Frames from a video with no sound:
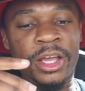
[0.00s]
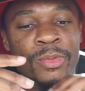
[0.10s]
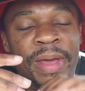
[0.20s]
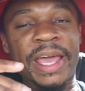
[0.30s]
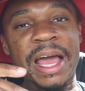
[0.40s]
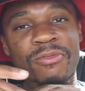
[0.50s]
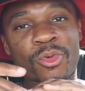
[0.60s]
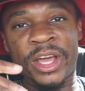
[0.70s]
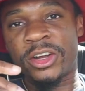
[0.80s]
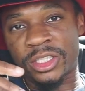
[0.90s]
You may have a
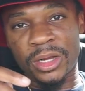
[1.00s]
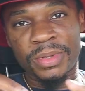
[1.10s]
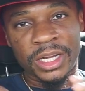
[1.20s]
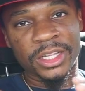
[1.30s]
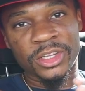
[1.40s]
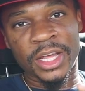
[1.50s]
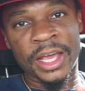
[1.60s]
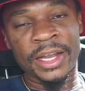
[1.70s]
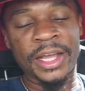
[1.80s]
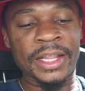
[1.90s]
weight or something under
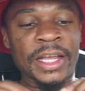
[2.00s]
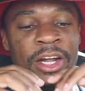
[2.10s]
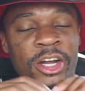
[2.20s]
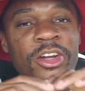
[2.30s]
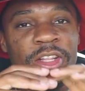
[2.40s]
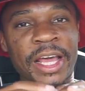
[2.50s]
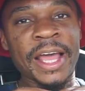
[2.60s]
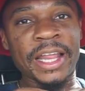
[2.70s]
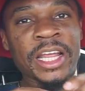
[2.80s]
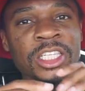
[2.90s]
that, and then under
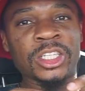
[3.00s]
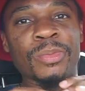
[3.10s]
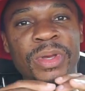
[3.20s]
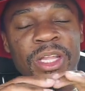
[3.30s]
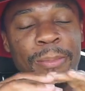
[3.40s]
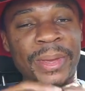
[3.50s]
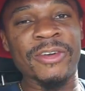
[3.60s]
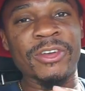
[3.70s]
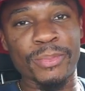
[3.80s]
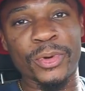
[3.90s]
that it should be the
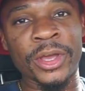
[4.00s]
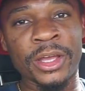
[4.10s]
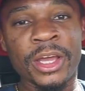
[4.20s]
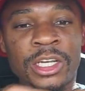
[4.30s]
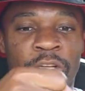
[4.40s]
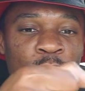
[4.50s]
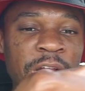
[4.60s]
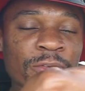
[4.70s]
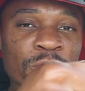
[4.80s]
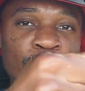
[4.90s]
pivot point, so
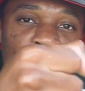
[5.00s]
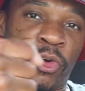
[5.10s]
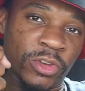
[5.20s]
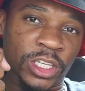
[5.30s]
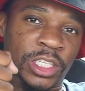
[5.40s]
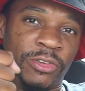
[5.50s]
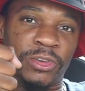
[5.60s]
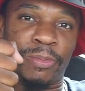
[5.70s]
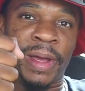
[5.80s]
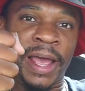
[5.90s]
whenever you move the
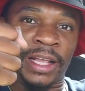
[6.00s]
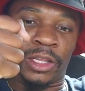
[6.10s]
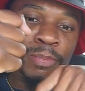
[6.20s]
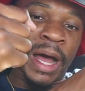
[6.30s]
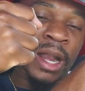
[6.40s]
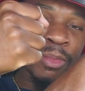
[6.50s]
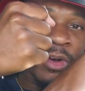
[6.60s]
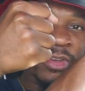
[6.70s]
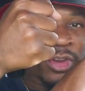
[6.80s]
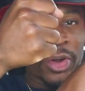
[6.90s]
shifter back, the bottom
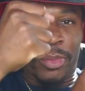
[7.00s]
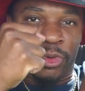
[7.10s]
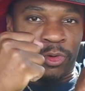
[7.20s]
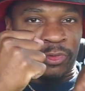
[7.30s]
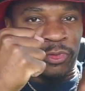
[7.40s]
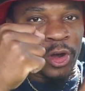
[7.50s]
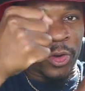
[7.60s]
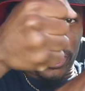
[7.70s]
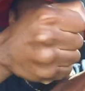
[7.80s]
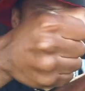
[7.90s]
of it, you know, it moves
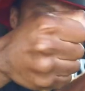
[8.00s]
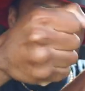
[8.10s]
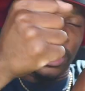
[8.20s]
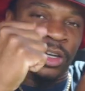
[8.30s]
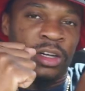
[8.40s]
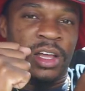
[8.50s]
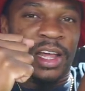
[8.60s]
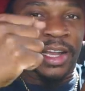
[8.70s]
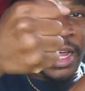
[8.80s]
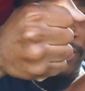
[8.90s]
forward like a little
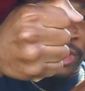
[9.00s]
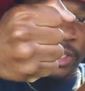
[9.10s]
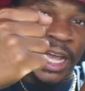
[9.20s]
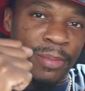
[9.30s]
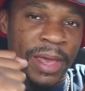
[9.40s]
lever type